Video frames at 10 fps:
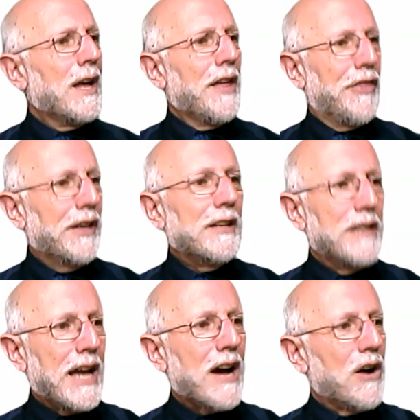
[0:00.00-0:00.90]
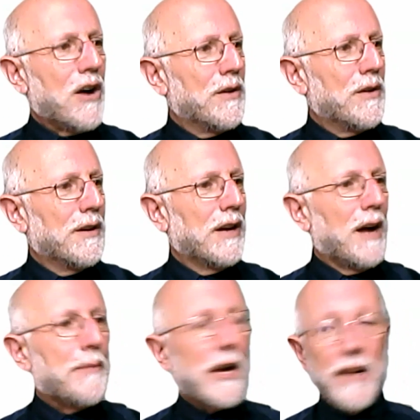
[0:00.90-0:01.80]
Think now
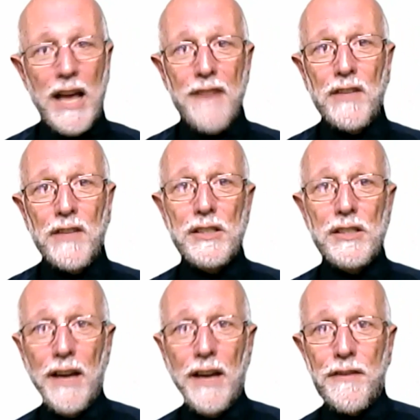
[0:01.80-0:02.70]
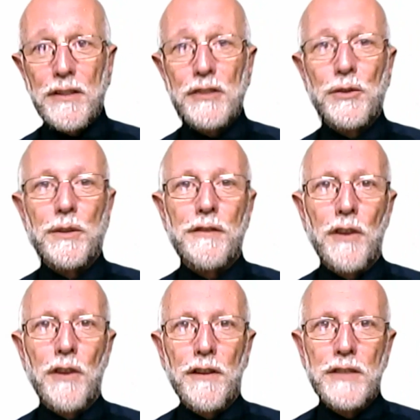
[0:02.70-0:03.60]
about an advocacy effort that you're
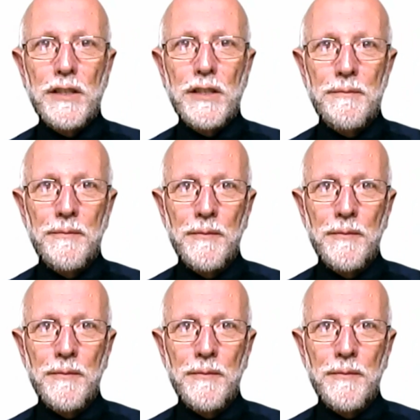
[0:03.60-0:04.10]
involved in